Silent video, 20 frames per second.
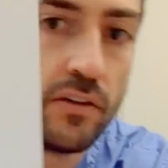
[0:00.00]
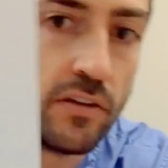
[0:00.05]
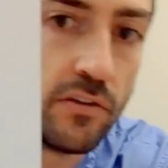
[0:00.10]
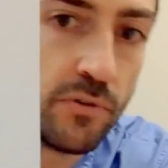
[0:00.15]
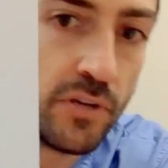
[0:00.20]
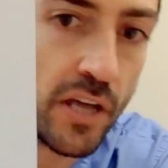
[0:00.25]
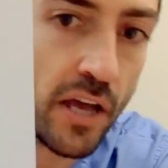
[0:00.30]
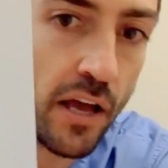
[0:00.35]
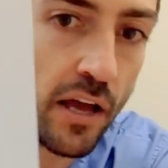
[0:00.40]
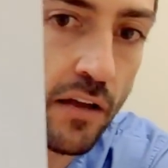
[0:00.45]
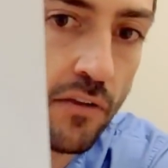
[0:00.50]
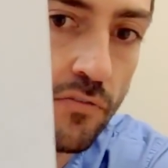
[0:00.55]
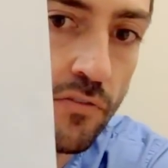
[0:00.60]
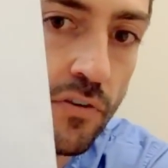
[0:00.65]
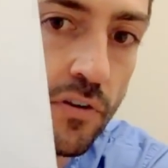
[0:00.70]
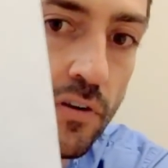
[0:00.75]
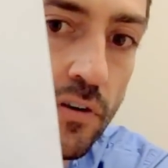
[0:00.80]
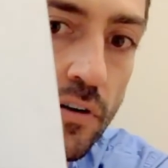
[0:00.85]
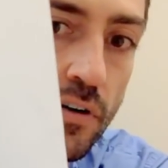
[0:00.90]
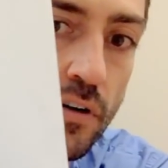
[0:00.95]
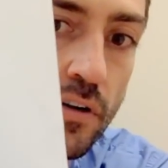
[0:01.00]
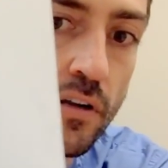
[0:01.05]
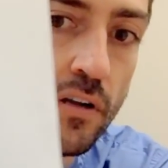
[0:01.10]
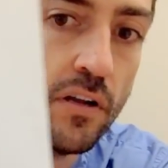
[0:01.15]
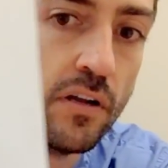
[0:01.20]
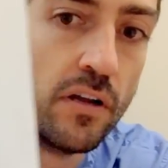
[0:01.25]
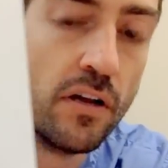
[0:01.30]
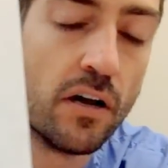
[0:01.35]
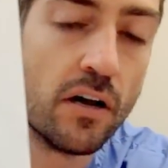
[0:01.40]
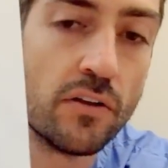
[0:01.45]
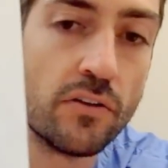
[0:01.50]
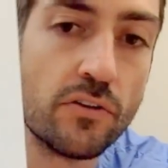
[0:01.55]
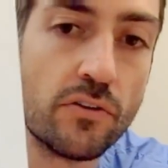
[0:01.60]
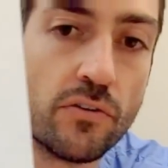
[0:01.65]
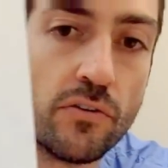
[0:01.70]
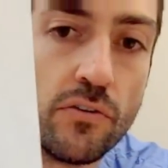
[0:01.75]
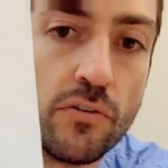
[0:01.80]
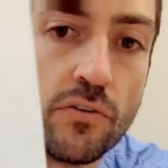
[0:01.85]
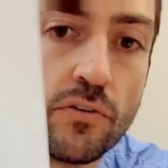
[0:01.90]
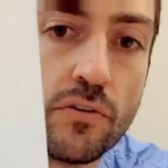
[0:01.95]
then we have a
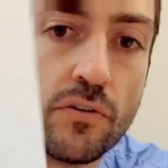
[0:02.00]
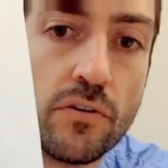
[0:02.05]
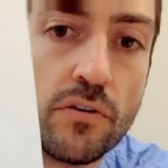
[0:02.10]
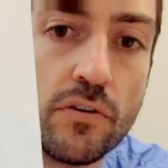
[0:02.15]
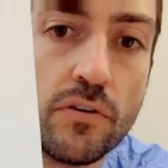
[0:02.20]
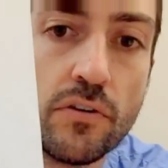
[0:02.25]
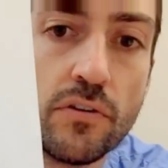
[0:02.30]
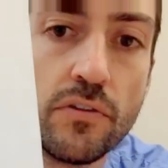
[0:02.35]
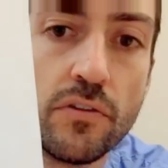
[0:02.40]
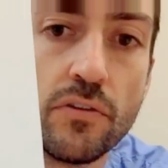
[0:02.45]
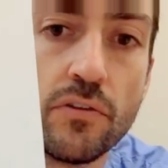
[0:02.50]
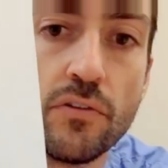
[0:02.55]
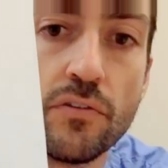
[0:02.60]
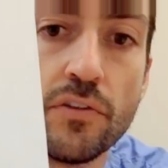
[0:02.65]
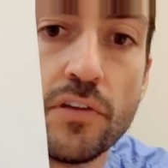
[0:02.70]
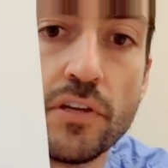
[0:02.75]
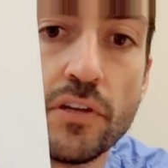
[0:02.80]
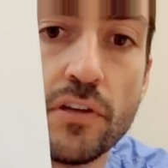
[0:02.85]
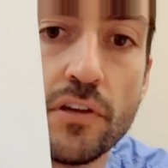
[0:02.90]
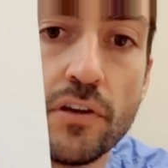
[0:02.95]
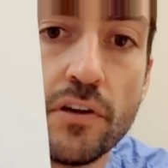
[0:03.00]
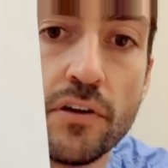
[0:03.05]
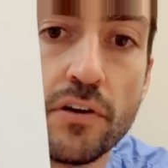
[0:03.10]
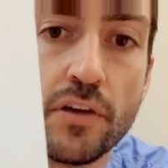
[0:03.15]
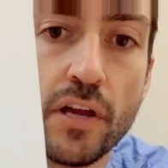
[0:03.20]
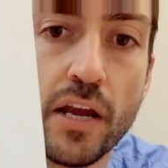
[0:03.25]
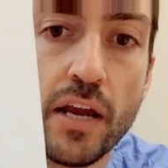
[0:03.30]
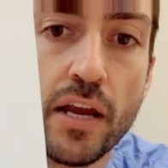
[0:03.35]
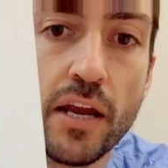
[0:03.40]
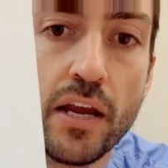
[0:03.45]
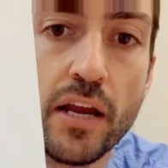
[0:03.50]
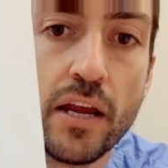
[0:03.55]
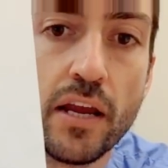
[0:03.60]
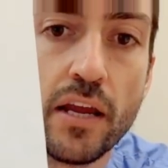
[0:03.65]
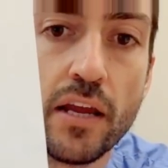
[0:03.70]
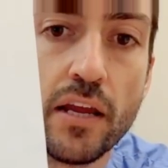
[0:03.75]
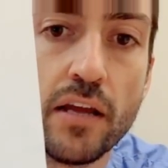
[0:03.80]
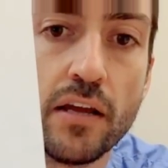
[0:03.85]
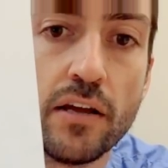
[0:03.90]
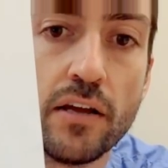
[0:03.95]
little little thing there.
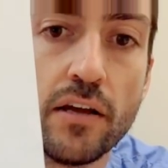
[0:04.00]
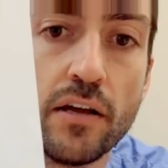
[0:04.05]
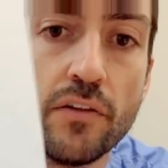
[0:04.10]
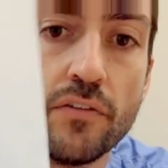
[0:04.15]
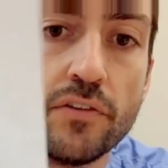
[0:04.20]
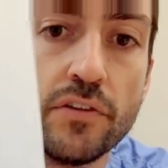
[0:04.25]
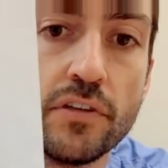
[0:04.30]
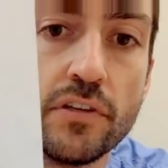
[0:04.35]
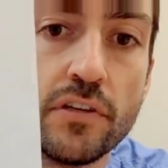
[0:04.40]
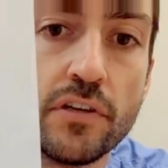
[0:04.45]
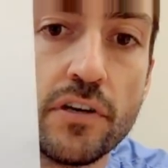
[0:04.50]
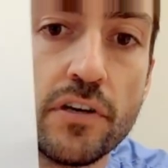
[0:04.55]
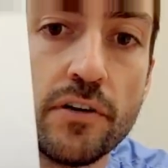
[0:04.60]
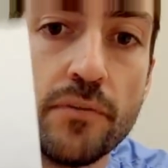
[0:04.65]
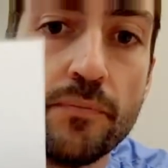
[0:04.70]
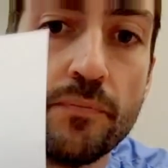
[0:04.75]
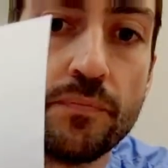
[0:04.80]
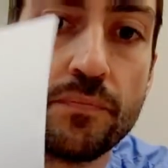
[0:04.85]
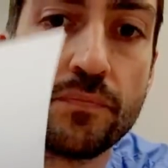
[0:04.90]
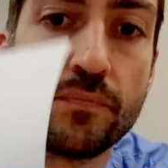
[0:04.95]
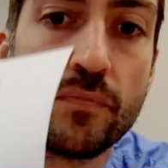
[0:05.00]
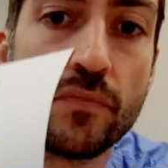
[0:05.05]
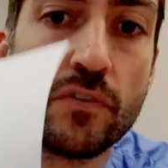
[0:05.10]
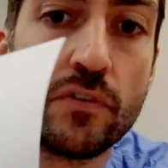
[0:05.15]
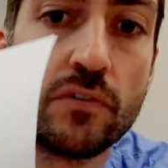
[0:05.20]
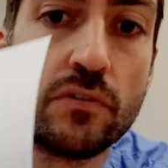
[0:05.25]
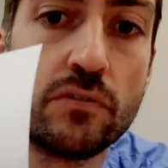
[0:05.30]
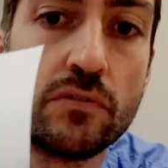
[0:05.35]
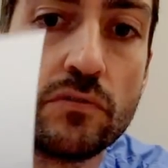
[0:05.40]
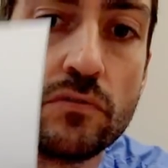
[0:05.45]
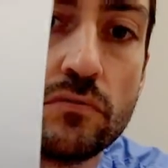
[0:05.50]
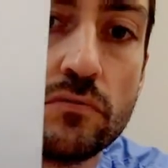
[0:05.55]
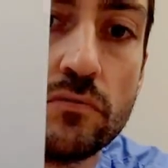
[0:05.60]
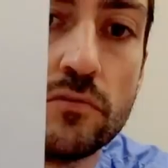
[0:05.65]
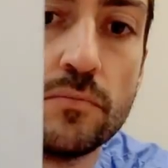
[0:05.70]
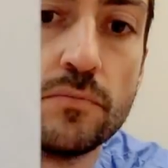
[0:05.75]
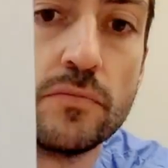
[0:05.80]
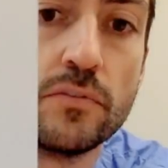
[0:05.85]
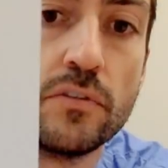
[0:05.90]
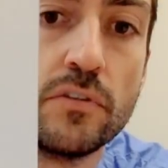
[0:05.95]
Uh, the um,
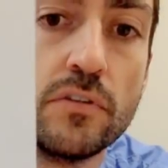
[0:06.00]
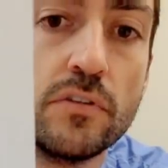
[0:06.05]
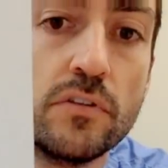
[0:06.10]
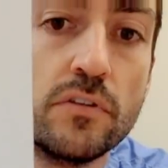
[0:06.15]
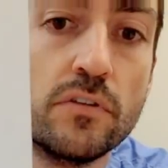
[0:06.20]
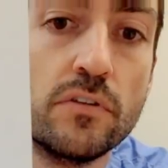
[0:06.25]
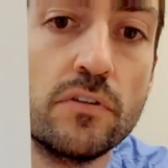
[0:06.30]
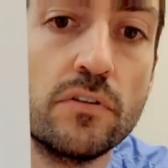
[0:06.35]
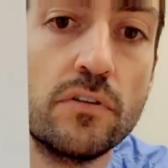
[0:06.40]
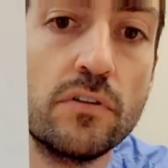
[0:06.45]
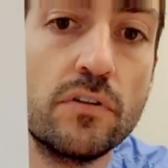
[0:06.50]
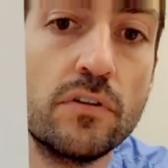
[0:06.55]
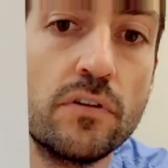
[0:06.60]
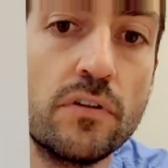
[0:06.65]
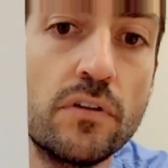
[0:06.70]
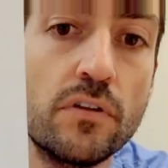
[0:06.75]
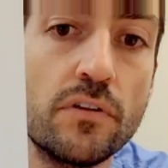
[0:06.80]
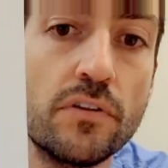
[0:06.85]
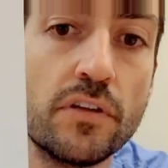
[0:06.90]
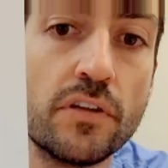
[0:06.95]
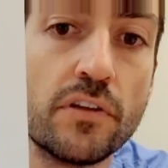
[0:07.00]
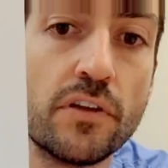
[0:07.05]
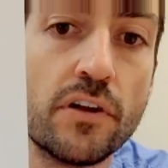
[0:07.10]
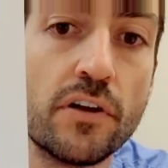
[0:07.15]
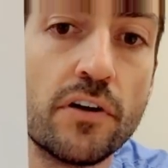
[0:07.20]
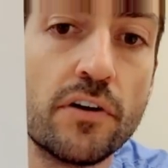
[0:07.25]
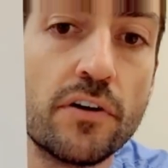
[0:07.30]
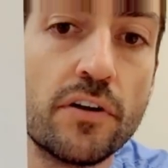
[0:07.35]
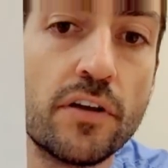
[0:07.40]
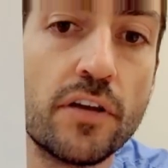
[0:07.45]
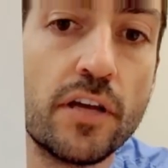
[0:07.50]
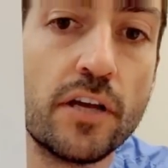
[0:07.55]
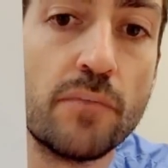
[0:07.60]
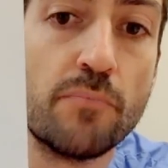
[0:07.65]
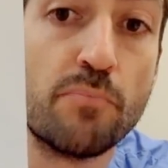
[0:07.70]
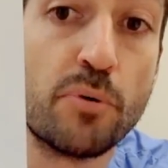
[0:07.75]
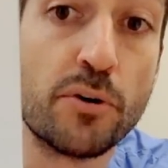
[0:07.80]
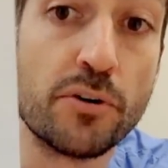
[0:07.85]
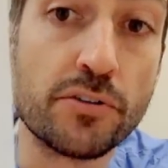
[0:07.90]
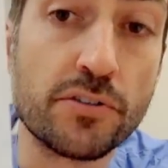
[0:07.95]
the thing there,
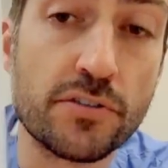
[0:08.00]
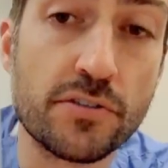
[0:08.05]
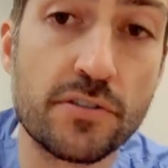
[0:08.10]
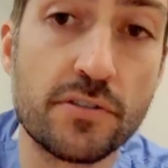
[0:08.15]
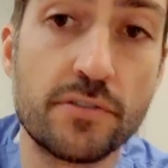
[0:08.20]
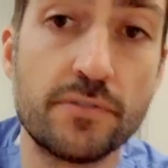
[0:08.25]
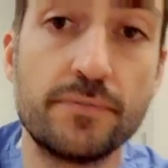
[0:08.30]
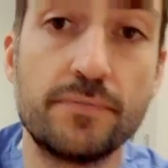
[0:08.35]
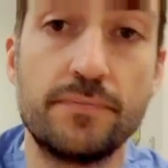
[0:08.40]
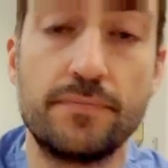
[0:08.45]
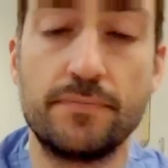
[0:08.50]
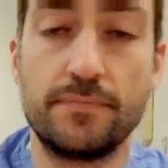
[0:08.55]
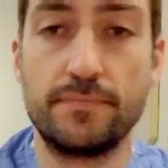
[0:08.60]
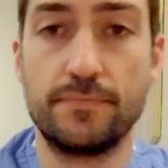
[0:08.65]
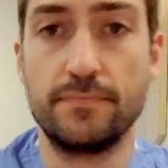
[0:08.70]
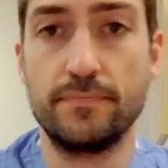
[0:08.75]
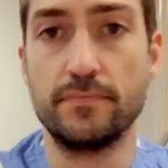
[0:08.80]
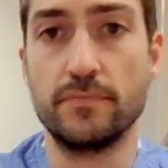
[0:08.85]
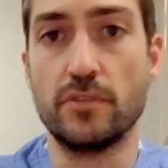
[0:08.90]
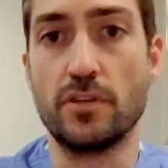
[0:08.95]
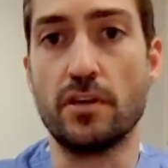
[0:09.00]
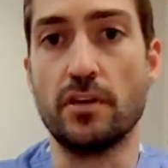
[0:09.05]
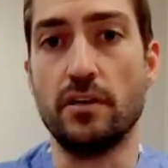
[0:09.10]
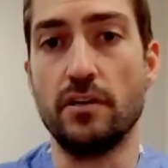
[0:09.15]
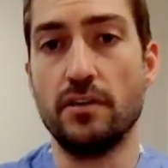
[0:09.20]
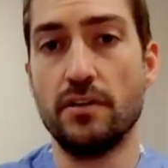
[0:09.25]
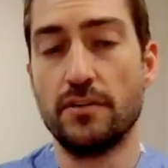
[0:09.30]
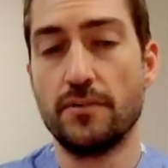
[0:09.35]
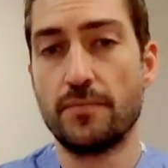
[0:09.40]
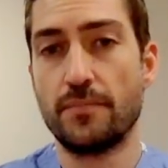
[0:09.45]
it bursts, okay,